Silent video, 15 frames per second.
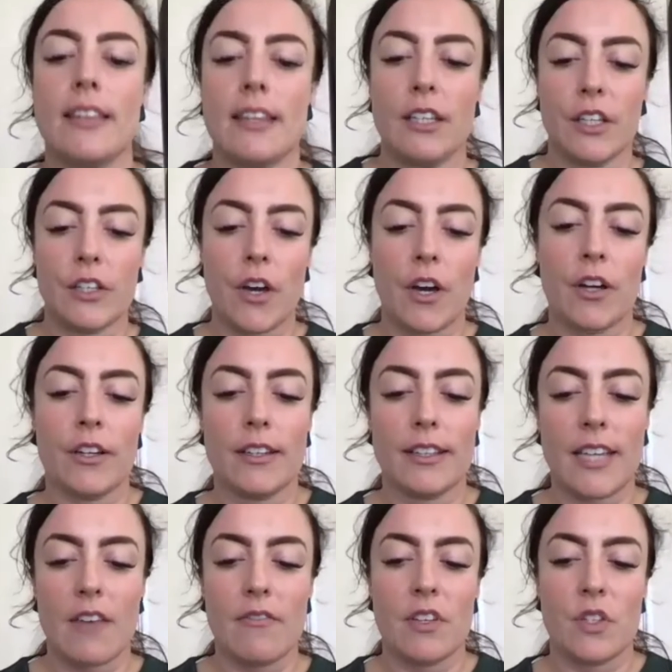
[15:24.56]
think, you know,
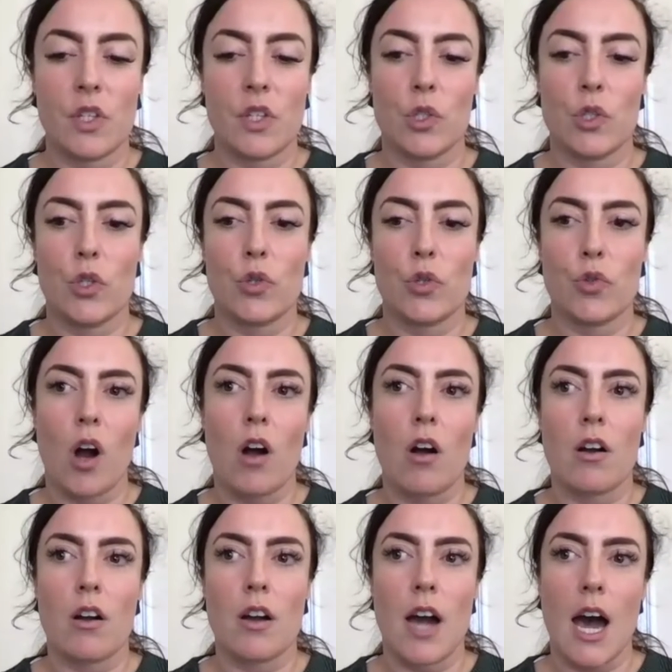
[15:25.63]
Canva's is such a
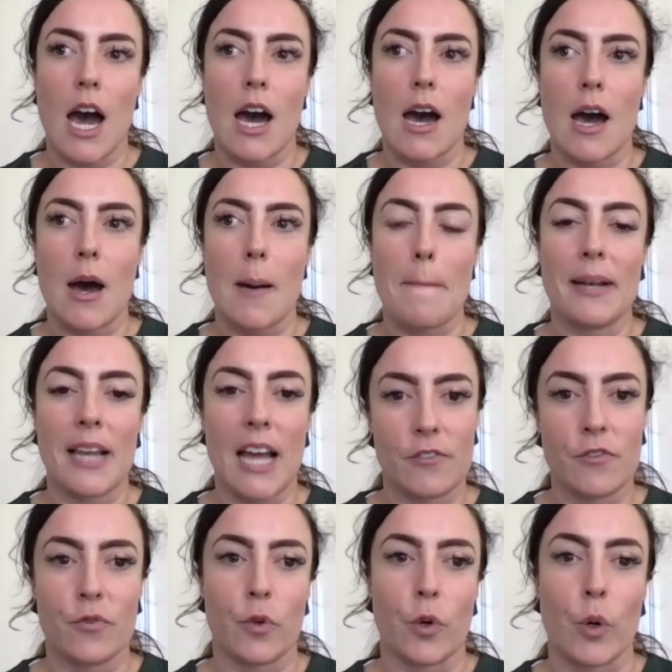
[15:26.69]
strong uh,
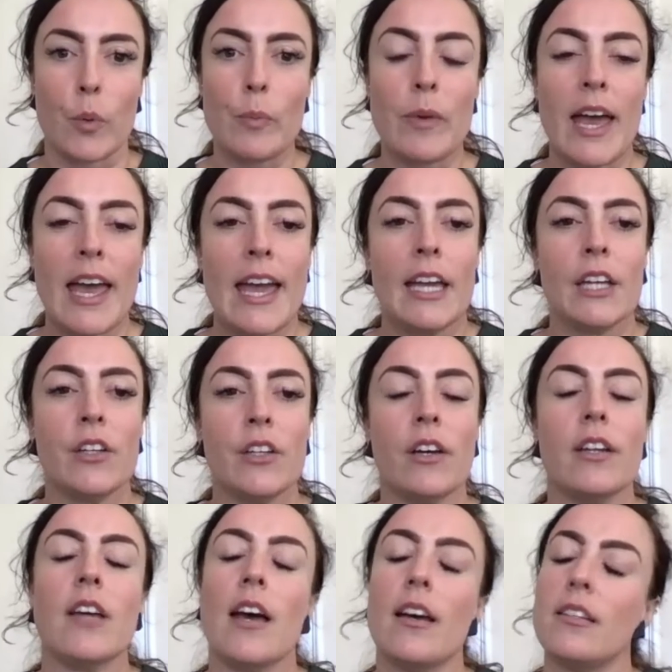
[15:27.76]
platform, you know,
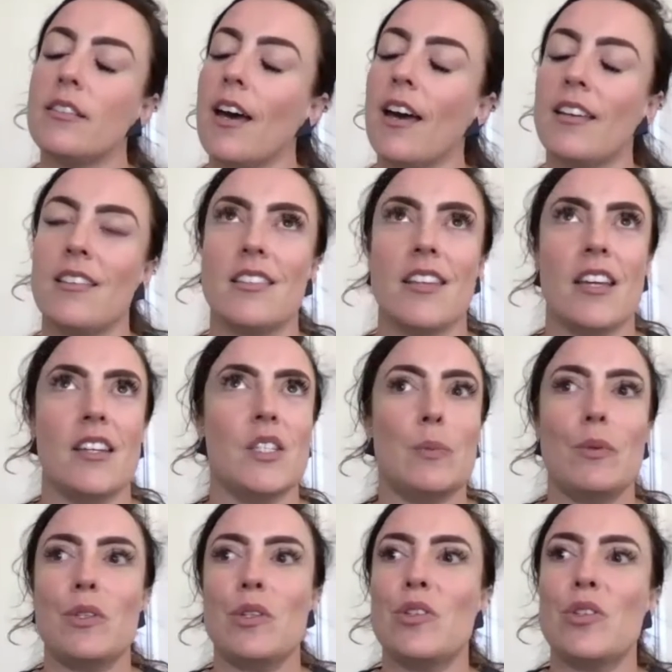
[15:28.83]
and, and I understand as a
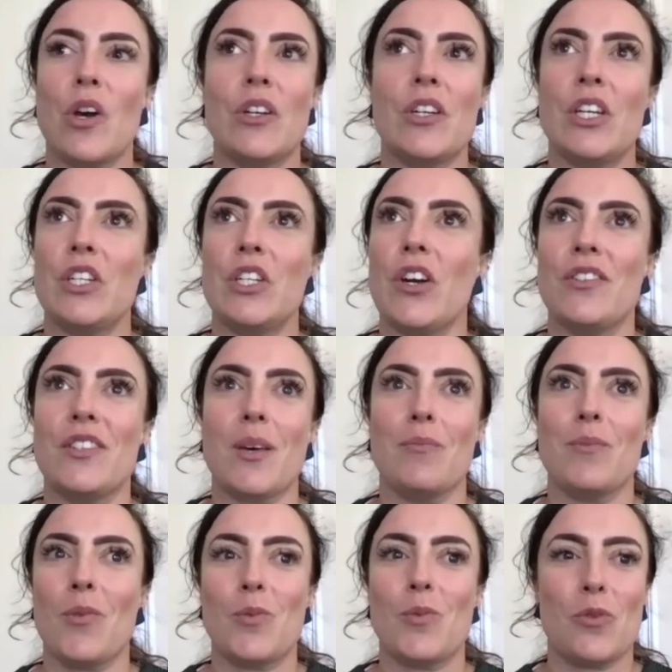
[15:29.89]
business owner, you know,
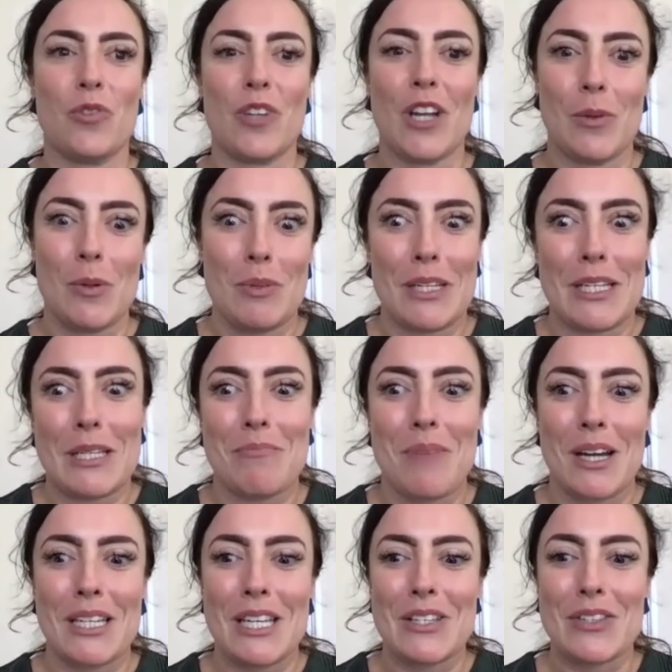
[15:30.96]
sometimes we feel like we're bleeding money.